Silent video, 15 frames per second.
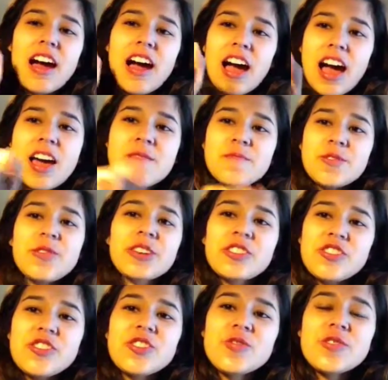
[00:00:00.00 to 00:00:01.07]
I'm going
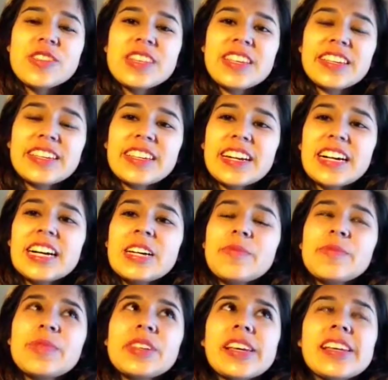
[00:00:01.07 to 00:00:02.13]
to do it this
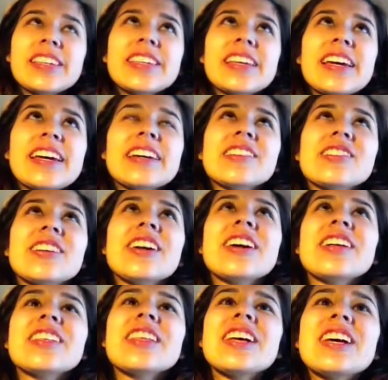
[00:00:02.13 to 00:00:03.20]
time because I
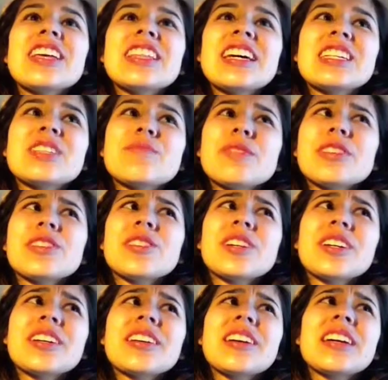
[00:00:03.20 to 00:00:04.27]
actually, last
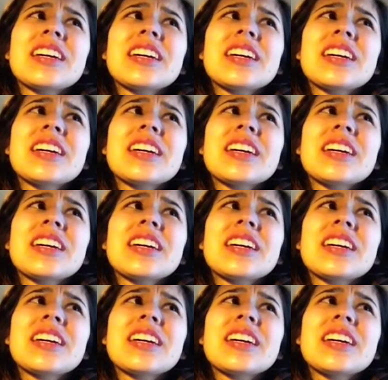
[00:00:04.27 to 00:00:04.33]
semester,